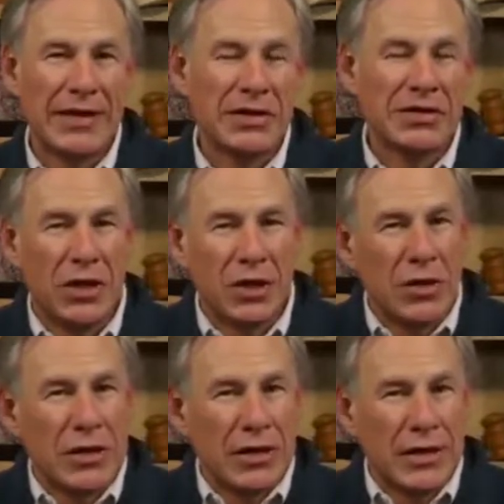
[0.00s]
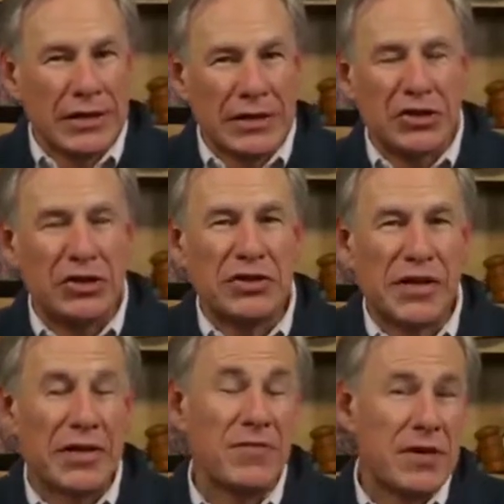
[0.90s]
And so this
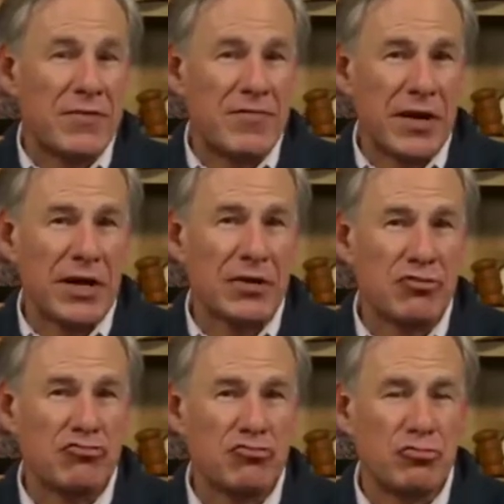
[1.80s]
is a very